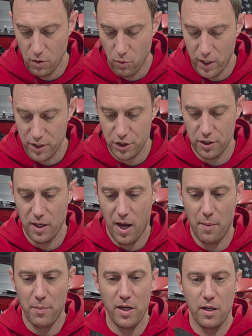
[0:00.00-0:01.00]
which,
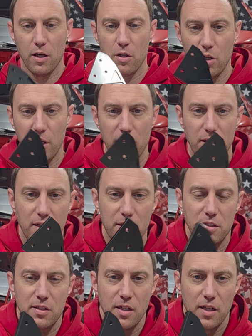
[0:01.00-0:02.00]
I mean, look at
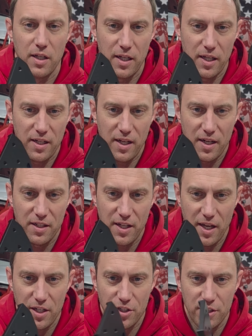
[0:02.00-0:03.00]
this
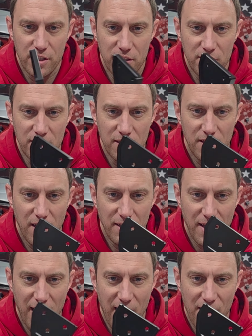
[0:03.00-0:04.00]
indentations that
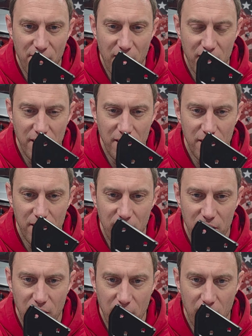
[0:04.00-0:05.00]
they have on here
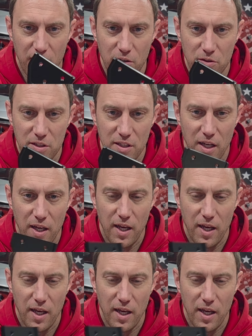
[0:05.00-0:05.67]
and the cutouts.